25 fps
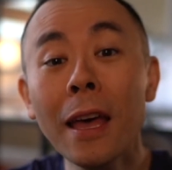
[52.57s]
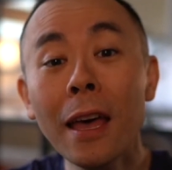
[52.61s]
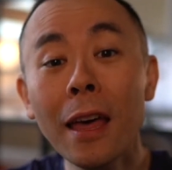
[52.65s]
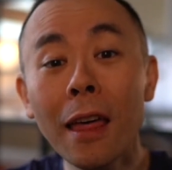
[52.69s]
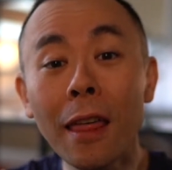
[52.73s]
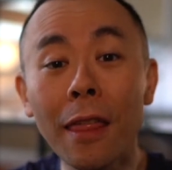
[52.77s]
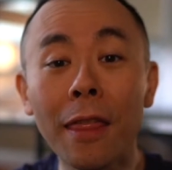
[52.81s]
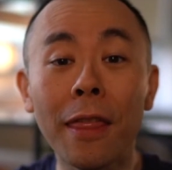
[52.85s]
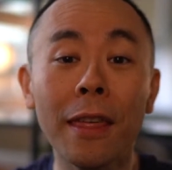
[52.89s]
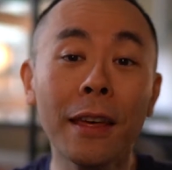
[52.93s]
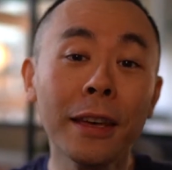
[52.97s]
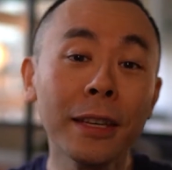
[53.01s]

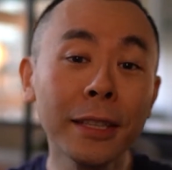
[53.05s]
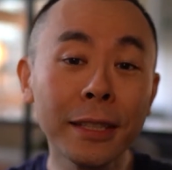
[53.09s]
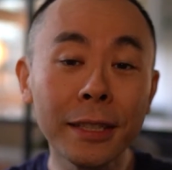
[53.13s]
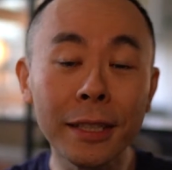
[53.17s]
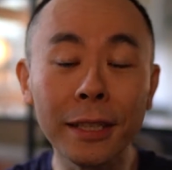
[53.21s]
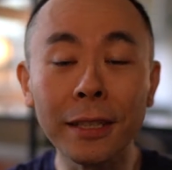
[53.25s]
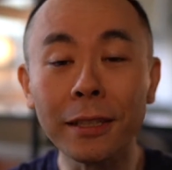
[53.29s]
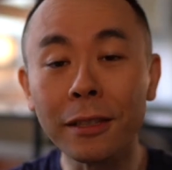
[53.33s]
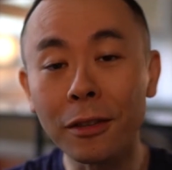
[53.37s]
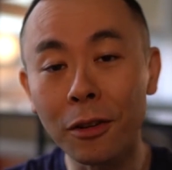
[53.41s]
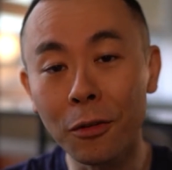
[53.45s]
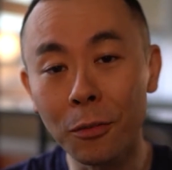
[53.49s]
And this
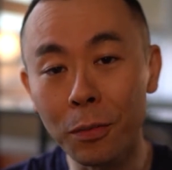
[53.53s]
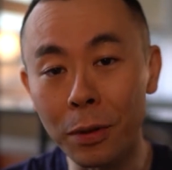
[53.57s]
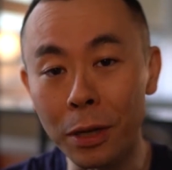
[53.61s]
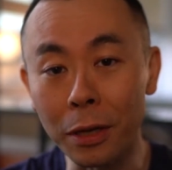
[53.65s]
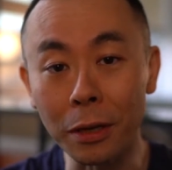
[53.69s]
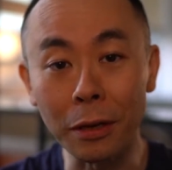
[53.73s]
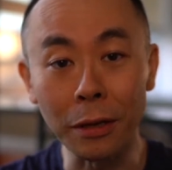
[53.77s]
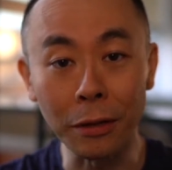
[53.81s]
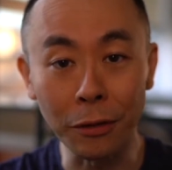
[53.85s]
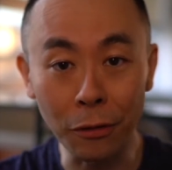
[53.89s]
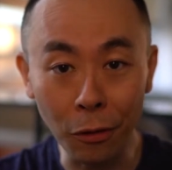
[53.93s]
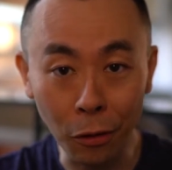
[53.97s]
is
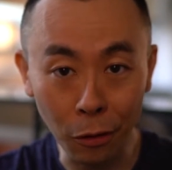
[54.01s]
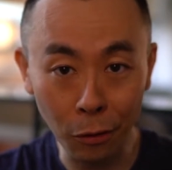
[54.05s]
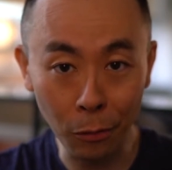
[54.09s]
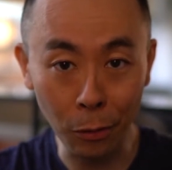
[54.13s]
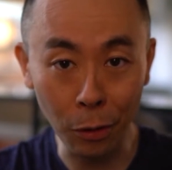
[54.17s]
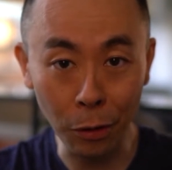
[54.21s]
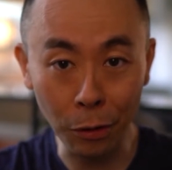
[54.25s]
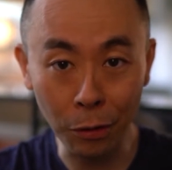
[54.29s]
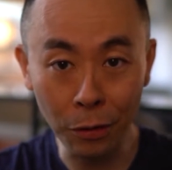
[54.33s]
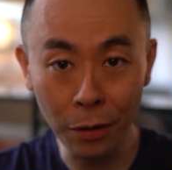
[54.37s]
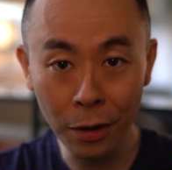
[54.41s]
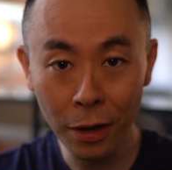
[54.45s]
completely
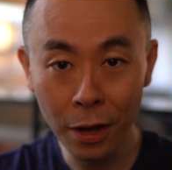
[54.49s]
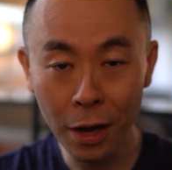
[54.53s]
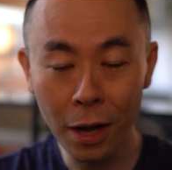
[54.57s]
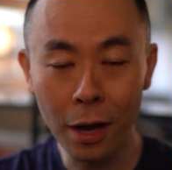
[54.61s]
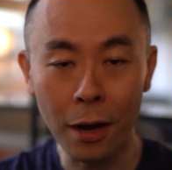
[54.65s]
normal.